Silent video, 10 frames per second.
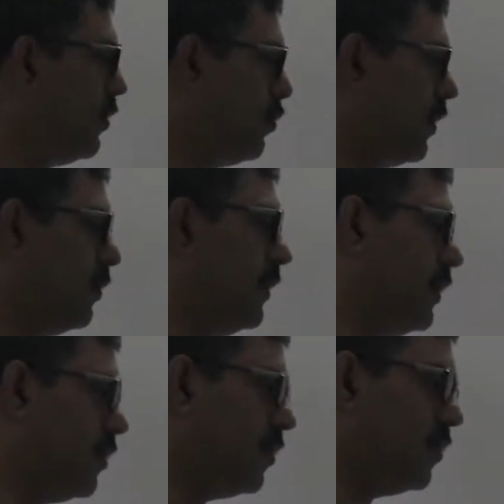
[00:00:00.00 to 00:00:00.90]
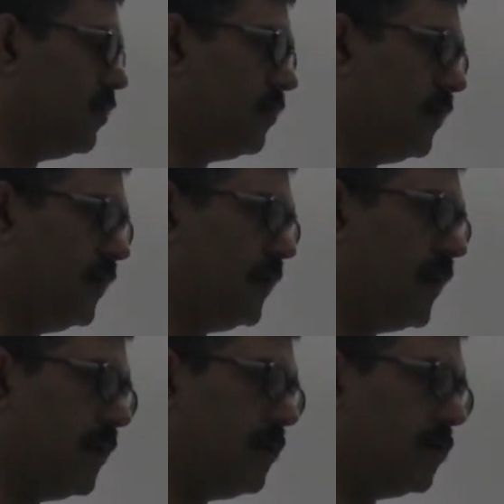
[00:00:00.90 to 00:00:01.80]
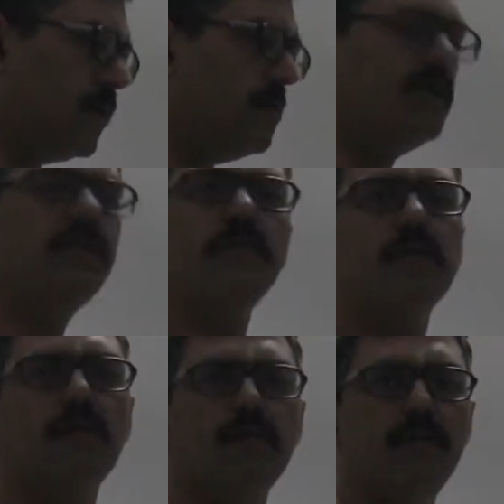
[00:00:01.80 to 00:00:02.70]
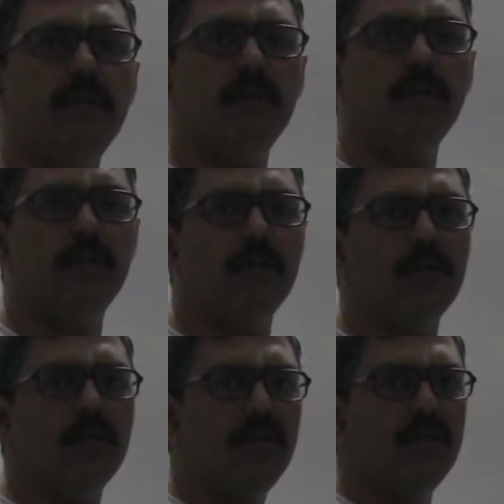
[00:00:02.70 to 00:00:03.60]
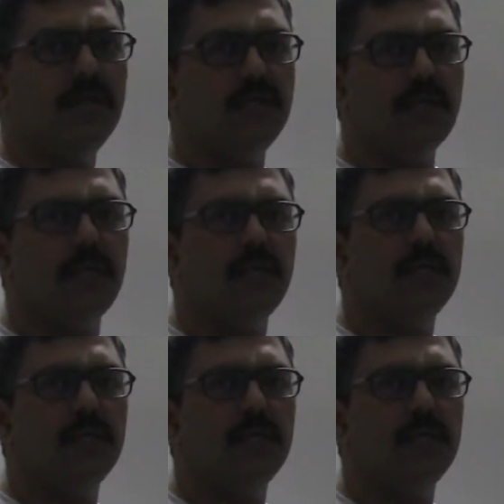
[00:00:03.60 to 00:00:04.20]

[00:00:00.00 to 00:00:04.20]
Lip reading: One video will tell about the basic of the design,